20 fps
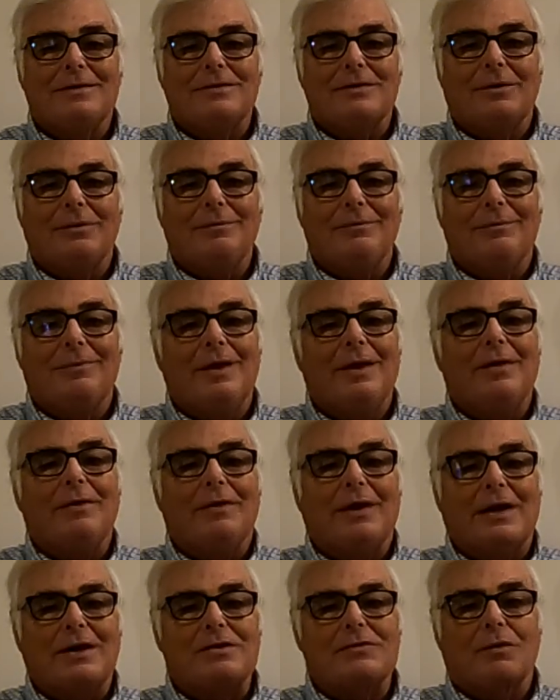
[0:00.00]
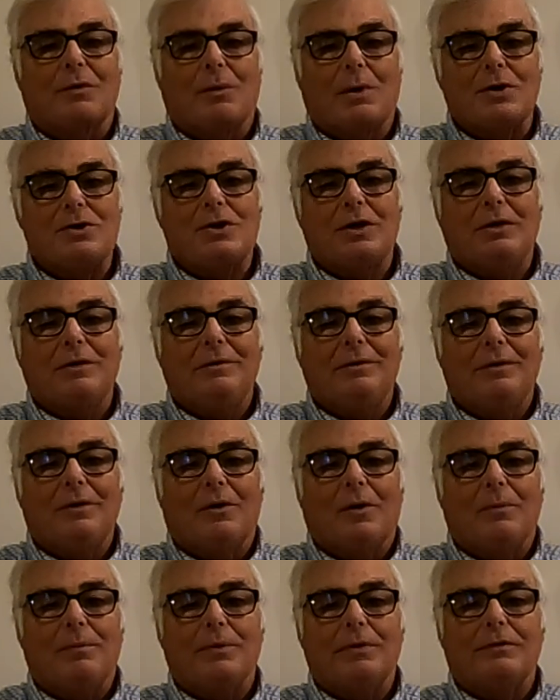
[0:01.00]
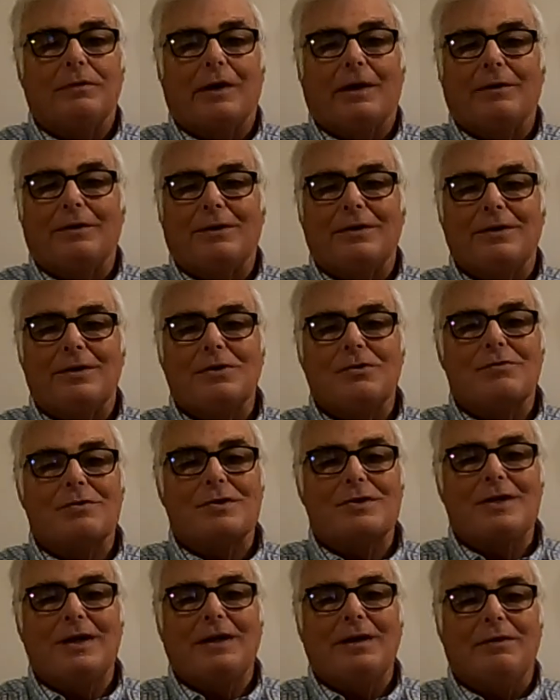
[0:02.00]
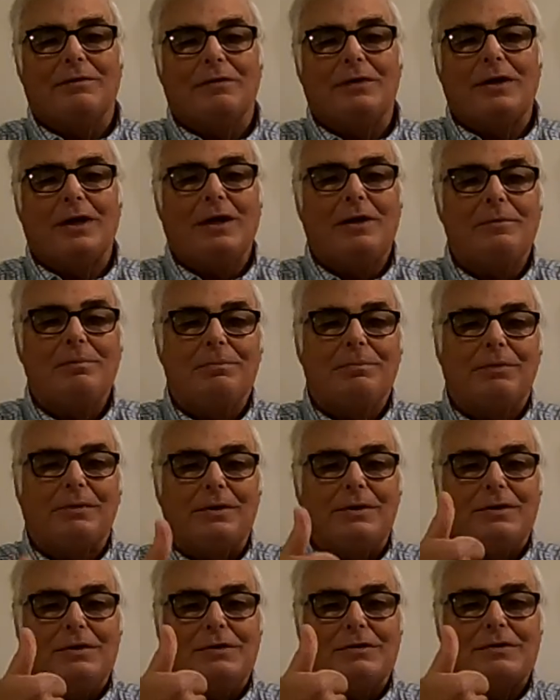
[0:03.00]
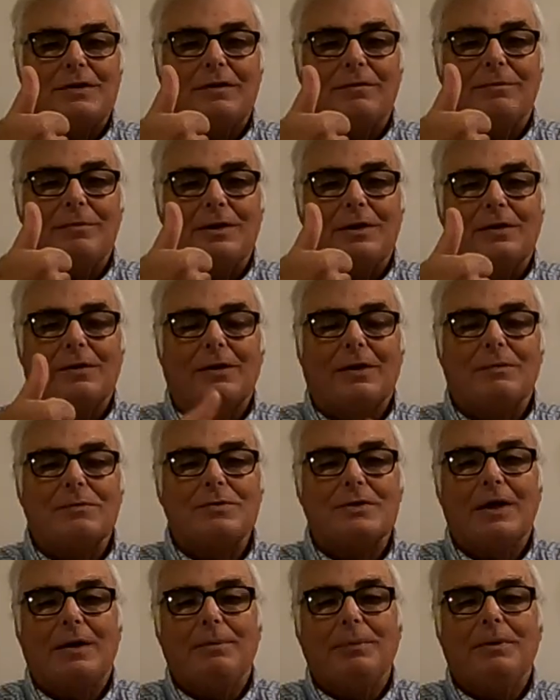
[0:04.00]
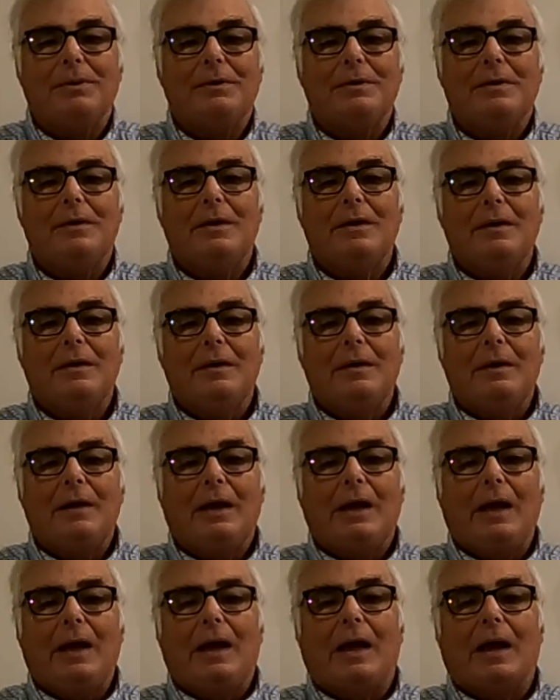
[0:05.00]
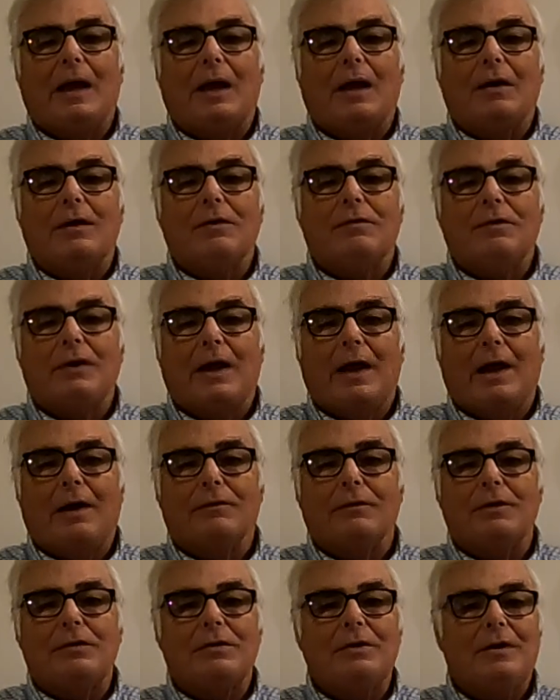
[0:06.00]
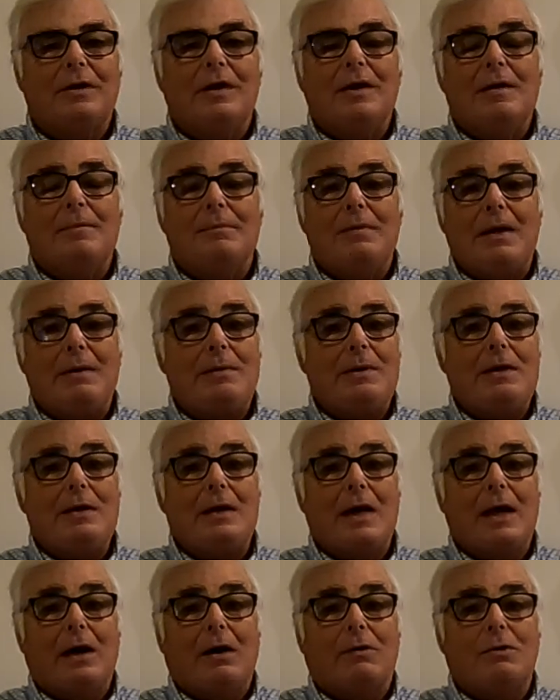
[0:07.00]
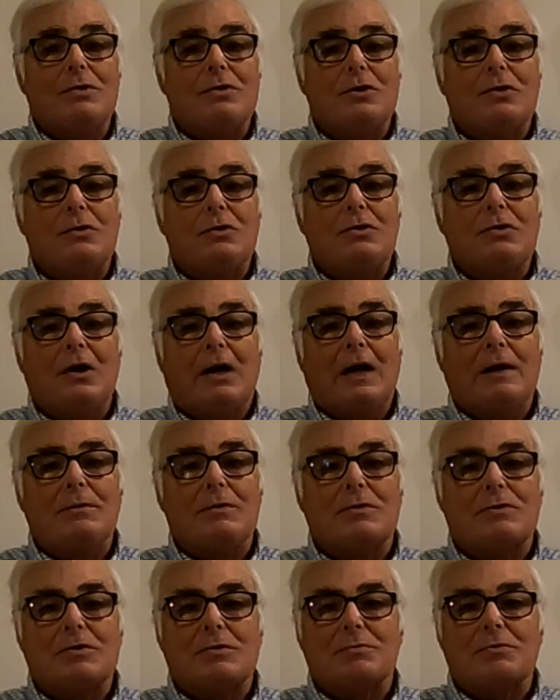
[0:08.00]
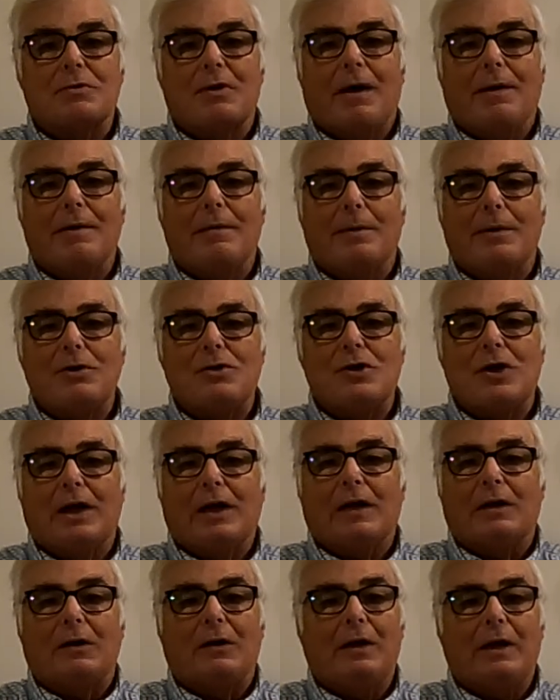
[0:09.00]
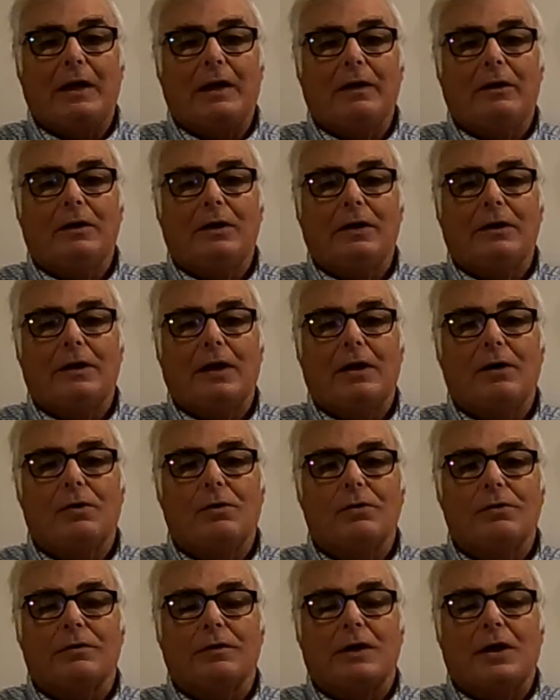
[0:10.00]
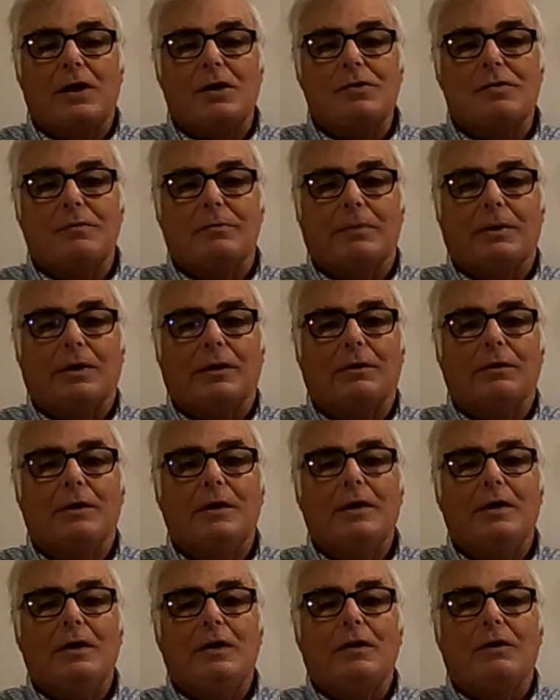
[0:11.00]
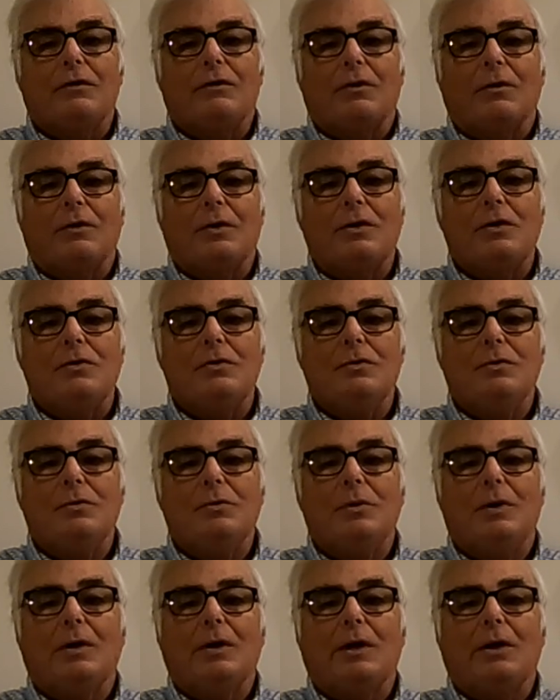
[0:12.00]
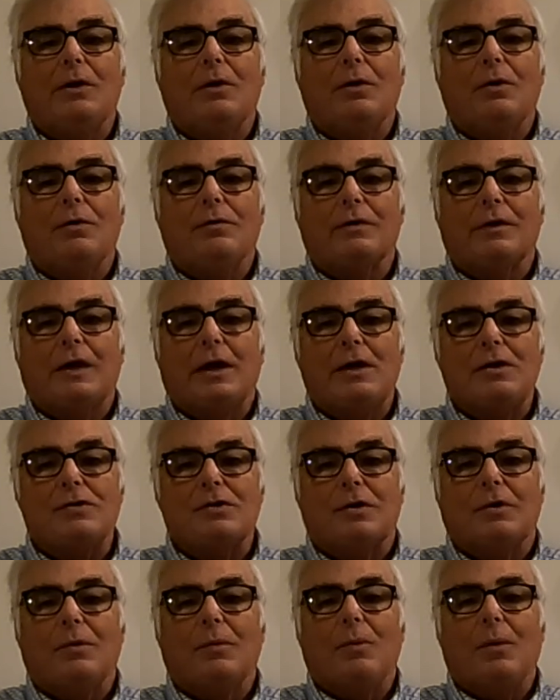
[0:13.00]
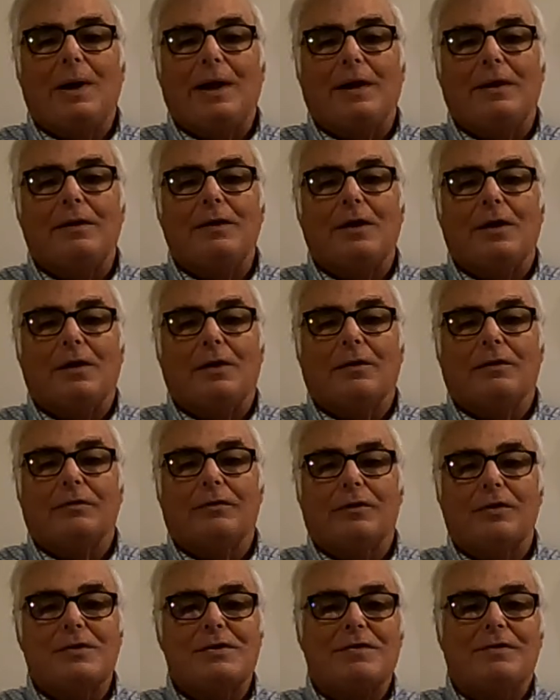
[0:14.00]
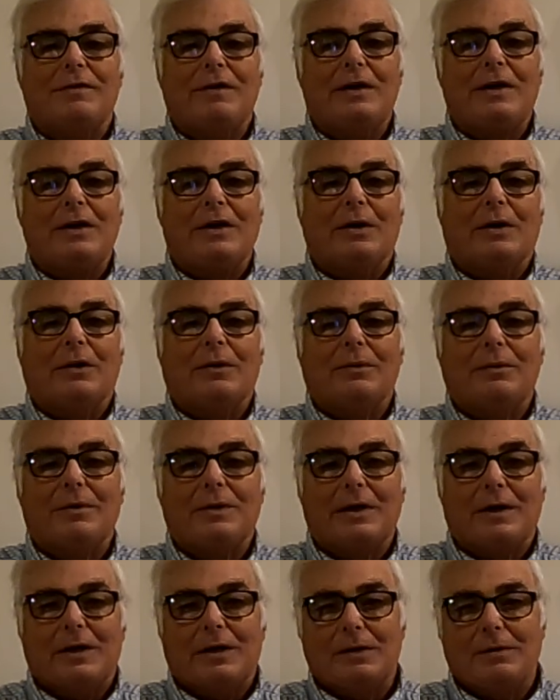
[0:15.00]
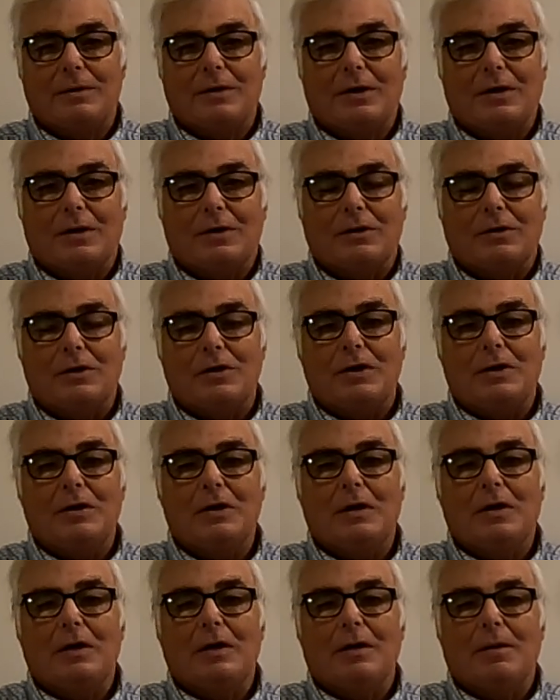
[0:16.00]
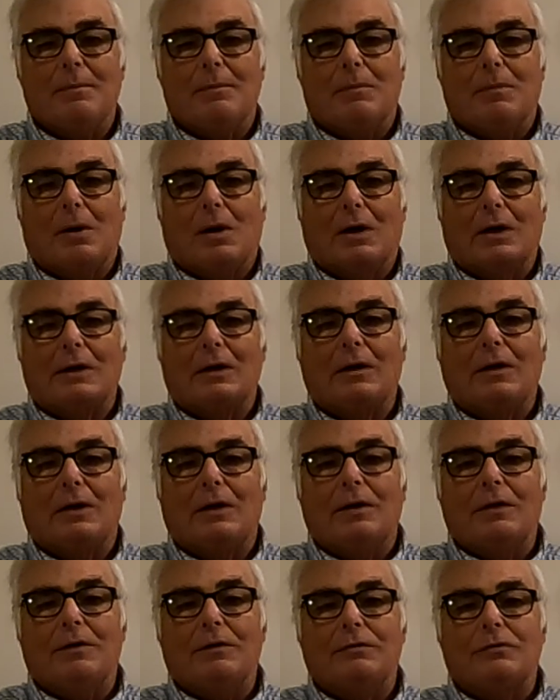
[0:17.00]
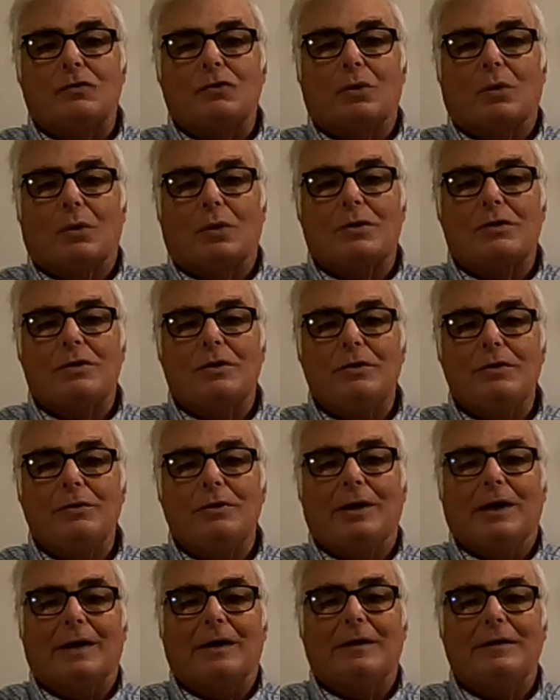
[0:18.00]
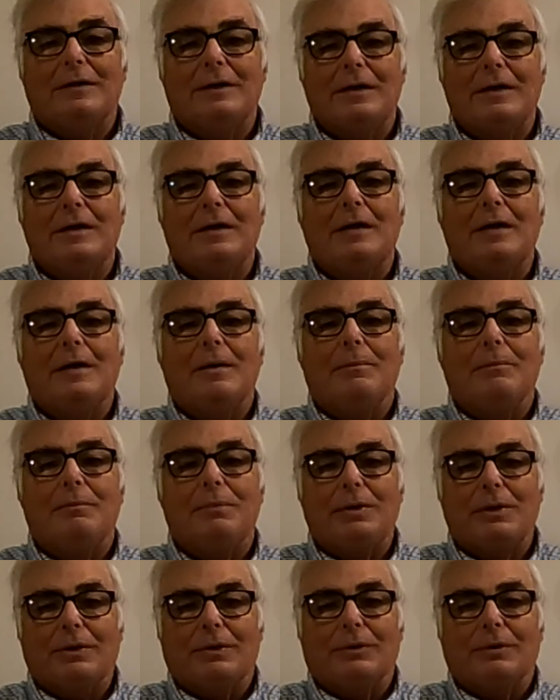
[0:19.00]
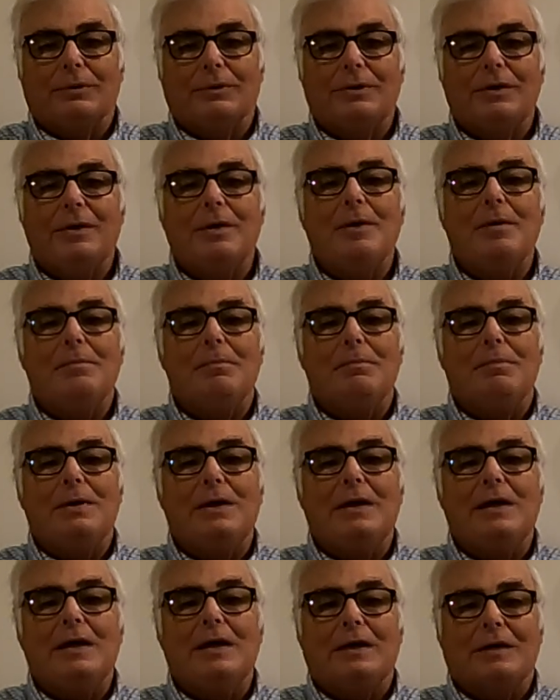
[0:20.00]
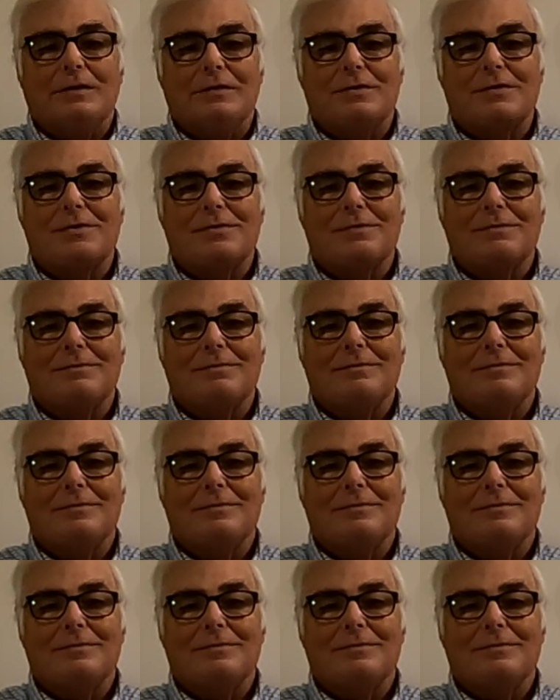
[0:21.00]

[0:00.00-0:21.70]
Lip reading: So thanks for watching. Hope you found it interesting. If you did, please give me a thumbs up. And if you haven't, maybe now is a good time to subscribe to my channel and click that notification bell so that you will get a notification when the first video in the model of Tortuga build begins.